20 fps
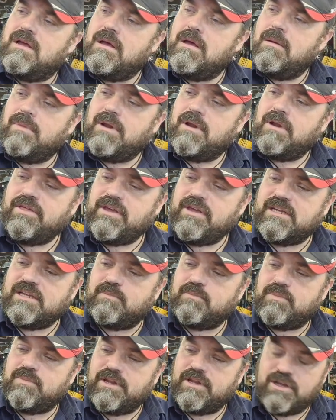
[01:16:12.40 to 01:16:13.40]
But I think it's
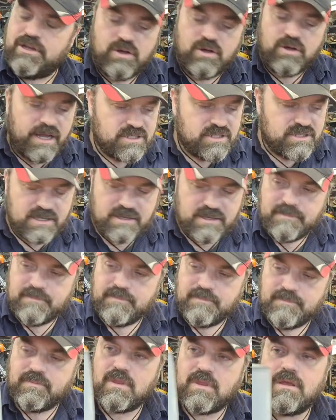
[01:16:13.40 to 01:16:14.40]
pretty good actually.
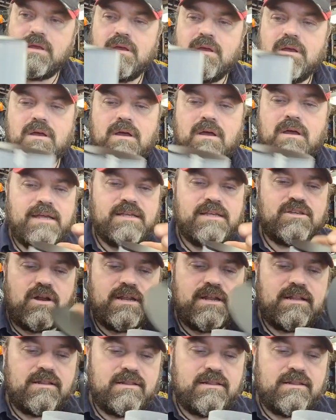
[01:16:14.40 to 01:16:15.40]
It's got a
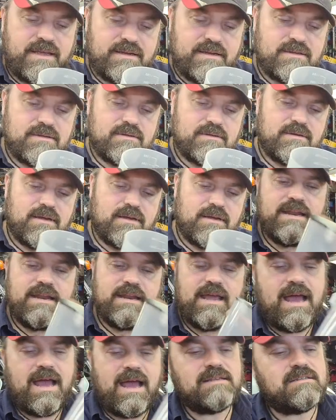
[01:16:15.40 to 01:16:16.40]
little lid, and it
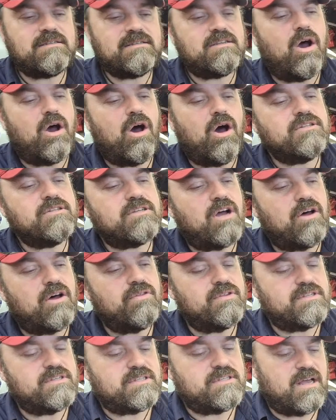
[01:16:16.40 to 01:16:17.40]
has got on
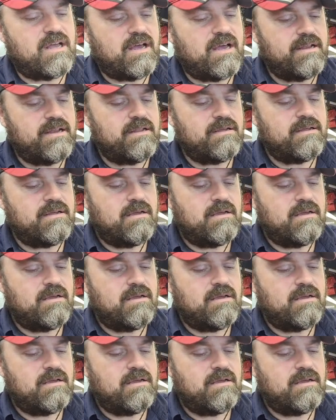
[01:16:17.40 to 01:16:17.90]
the side